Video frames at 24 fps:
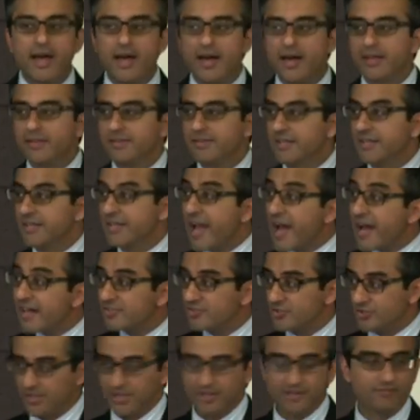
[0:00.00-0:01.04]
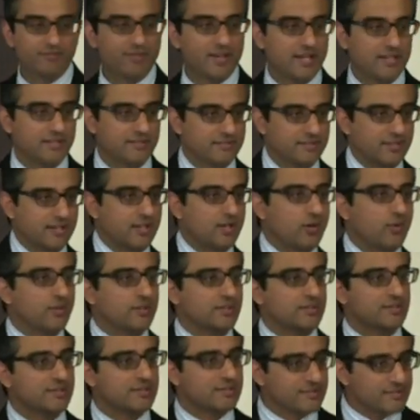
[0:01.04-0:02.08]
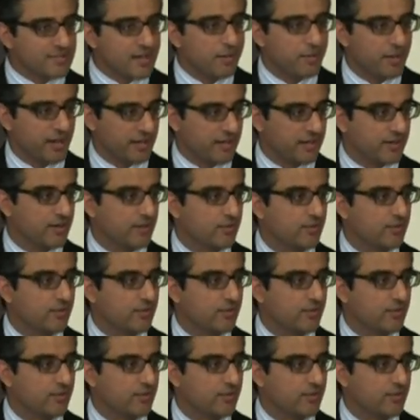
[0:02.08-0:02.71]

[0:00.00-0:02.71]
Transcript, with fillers: and the gastric veins that go into the stomach,